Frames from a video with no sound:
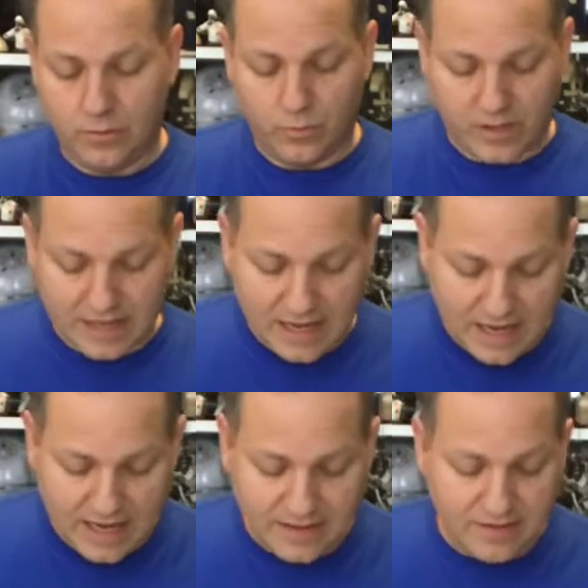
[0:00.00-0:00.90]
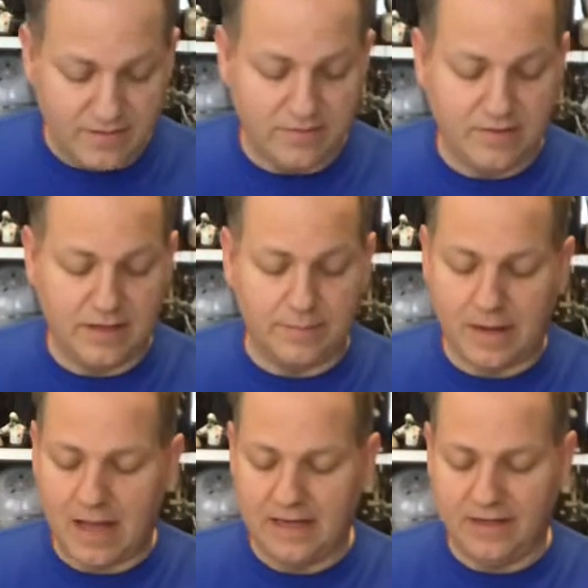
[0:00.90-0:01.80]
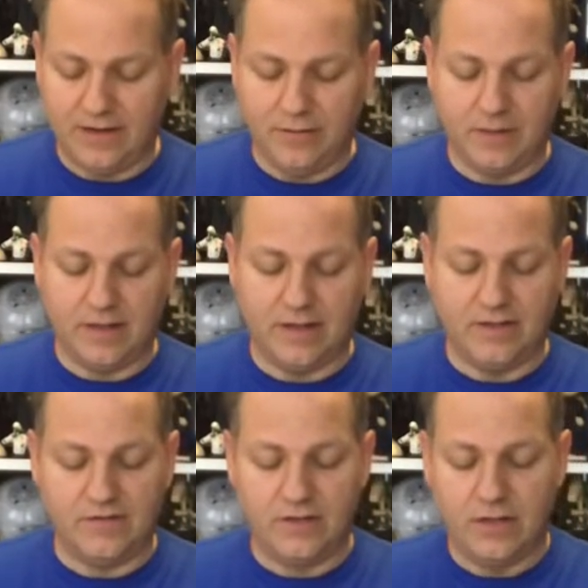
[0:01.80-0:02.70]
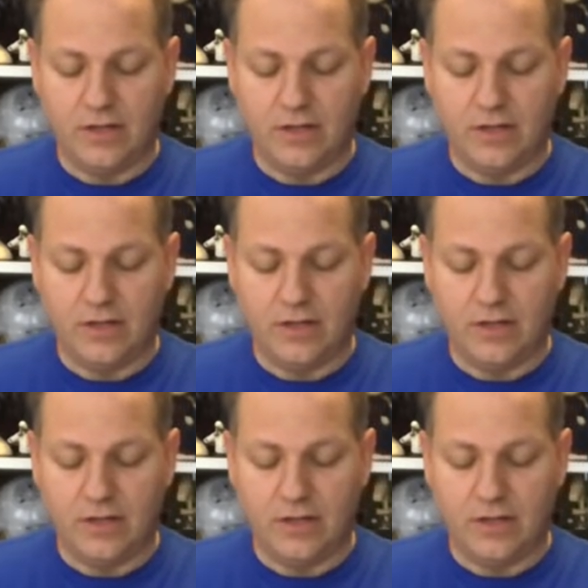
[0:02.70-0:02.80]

we're kind of in a bind here because